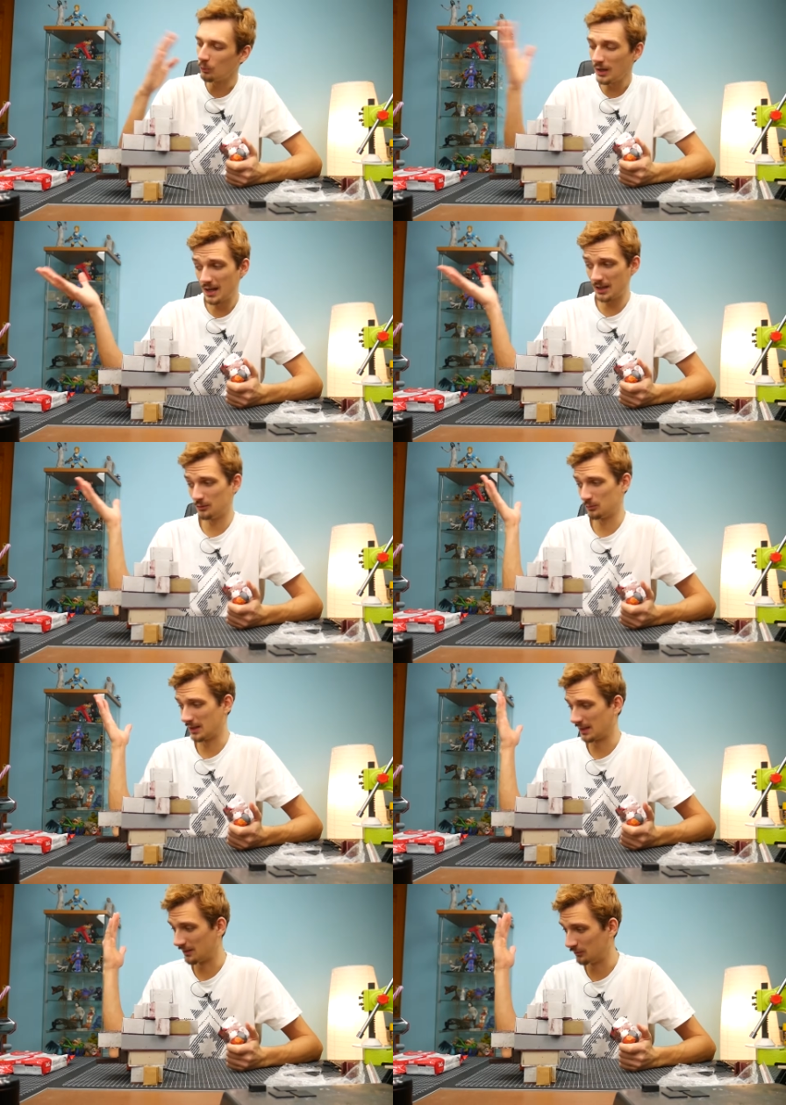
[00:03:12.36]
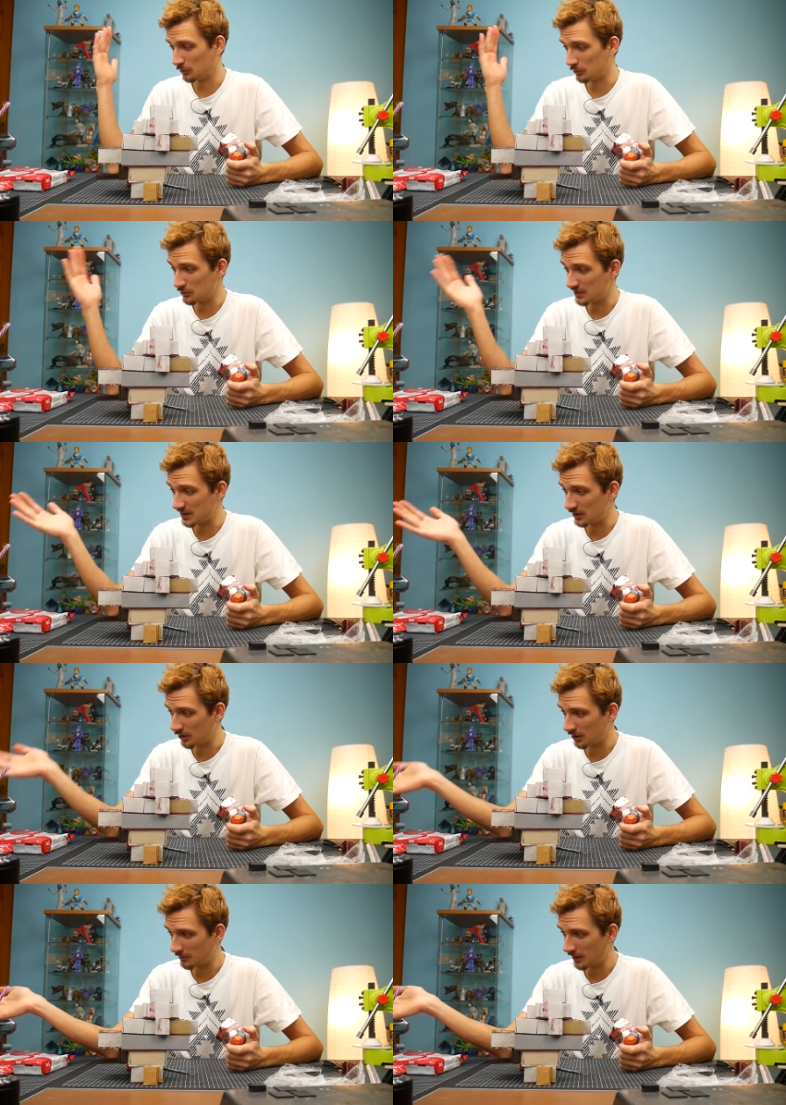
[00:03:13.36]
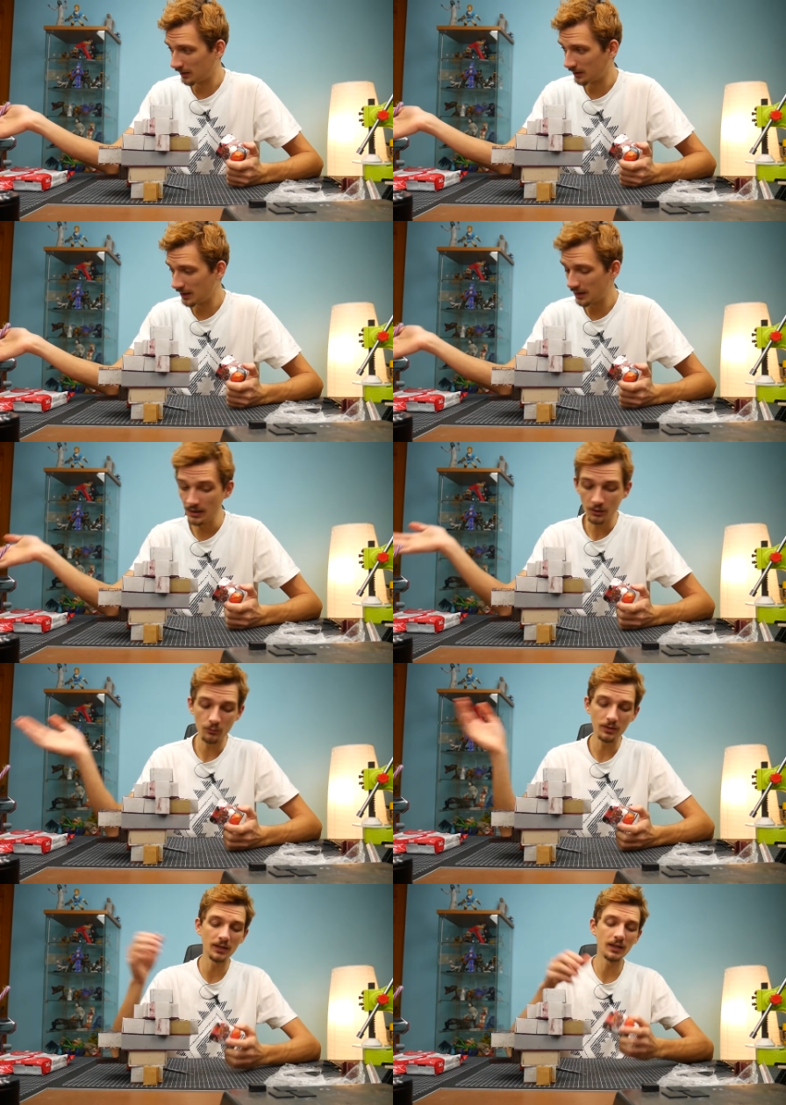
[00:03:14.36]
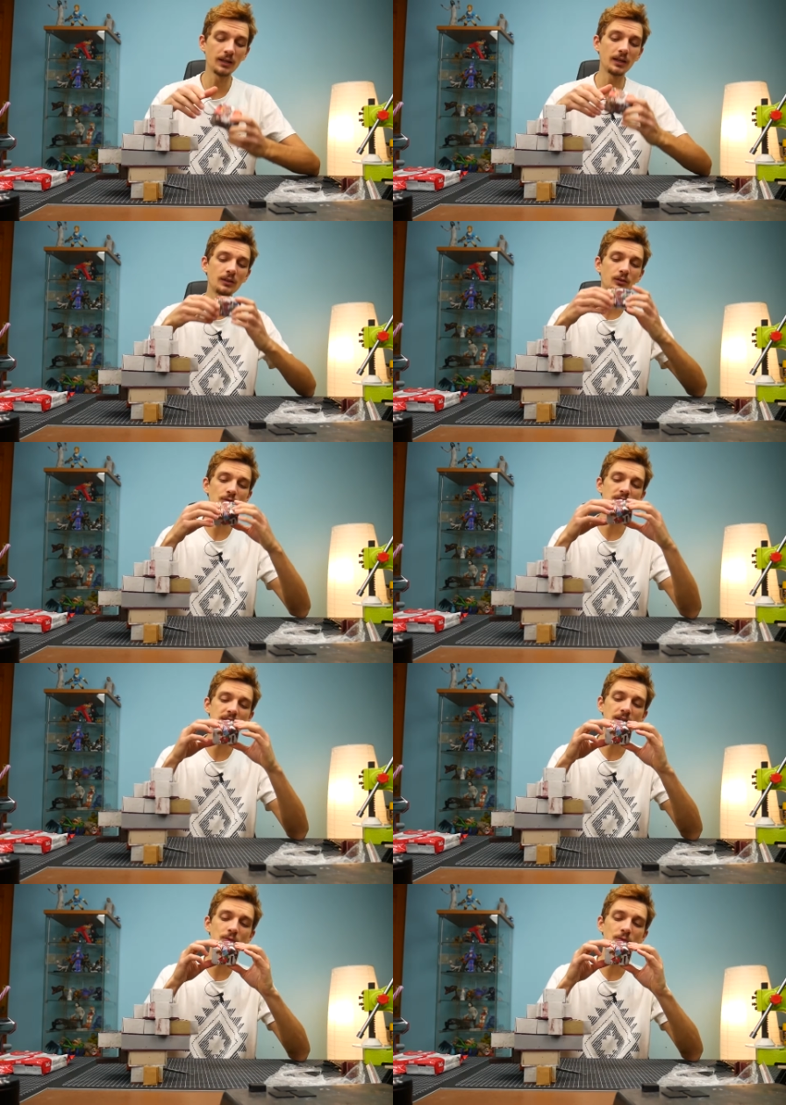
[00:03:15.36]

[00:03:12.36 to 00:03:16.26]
Why do I have to use the normal clay when I can use the